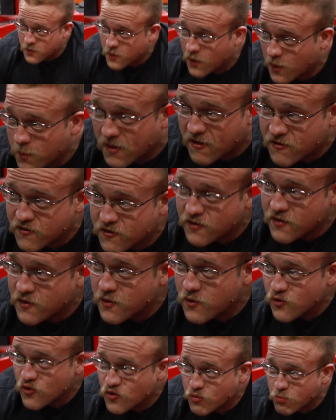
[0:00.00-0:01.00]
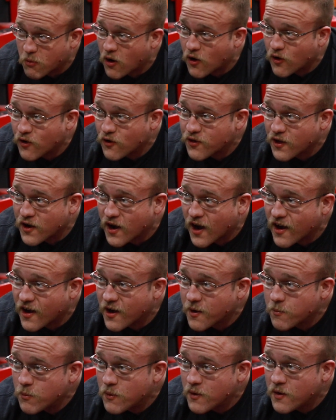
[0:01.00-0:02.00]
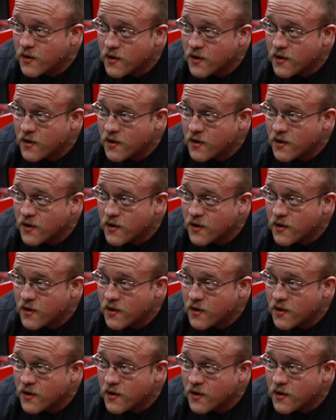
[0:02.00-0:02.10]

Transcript: you are much smarter than I am.